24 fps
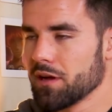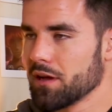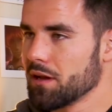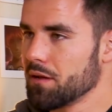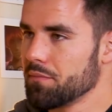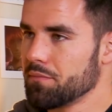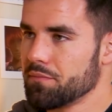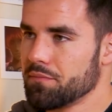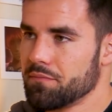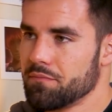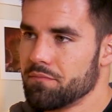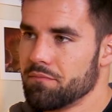I got
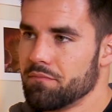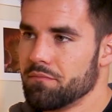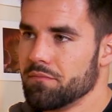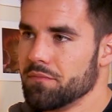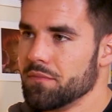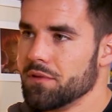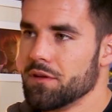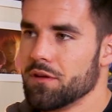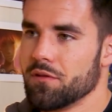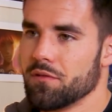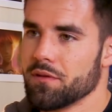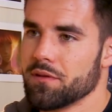to,
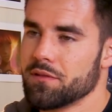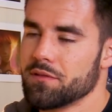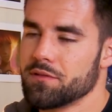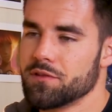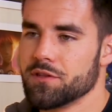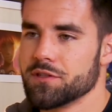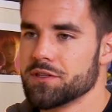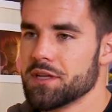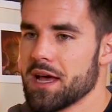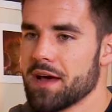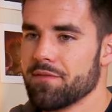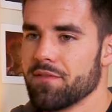you know,
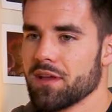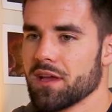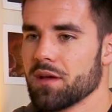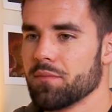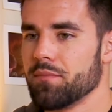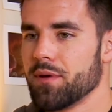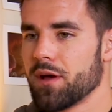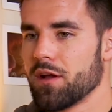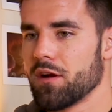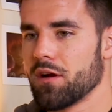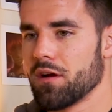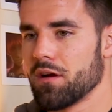just have like a
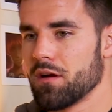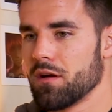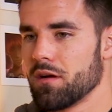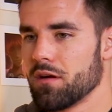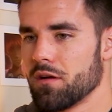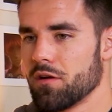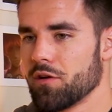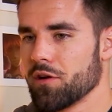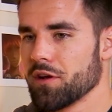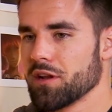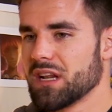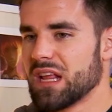
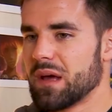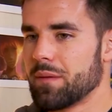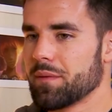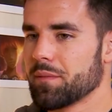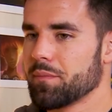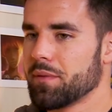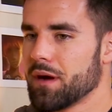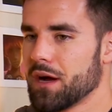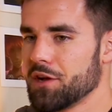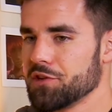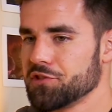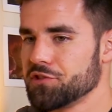better
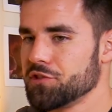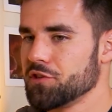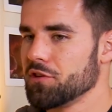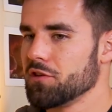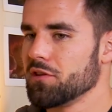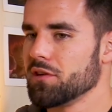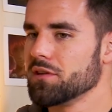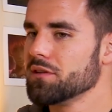ergonomic posture.